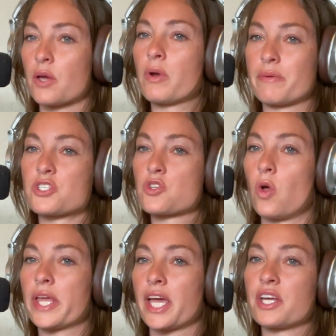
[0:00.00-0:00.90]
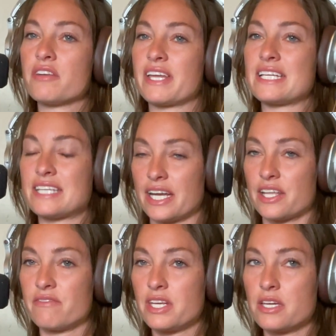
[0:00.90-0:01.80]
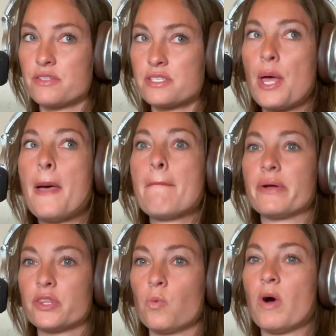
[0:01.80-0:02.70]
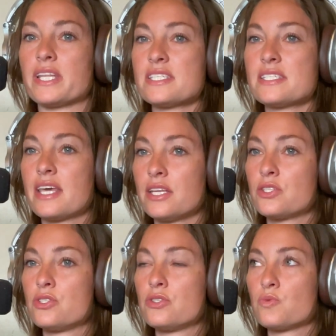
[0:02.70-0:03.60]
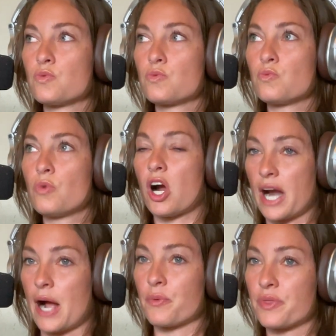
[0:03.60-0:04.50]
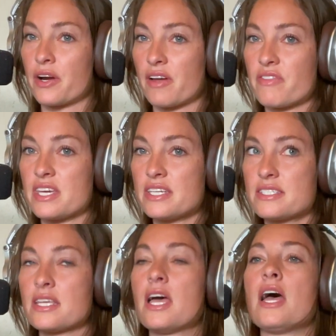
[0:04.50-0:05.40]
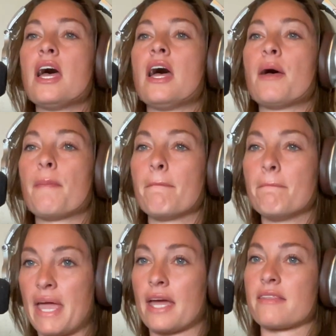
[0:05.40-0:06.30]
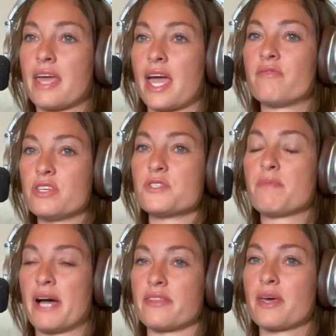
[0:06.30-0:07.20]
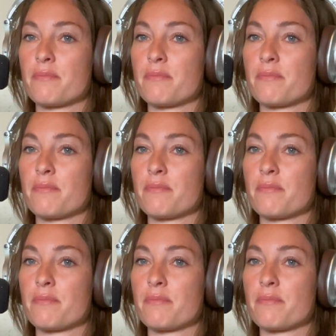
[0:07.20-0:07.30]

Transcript: Like when I was scrolling, I couldn't find a ton of the videos, but the ones that are out there of this, man, they have views behind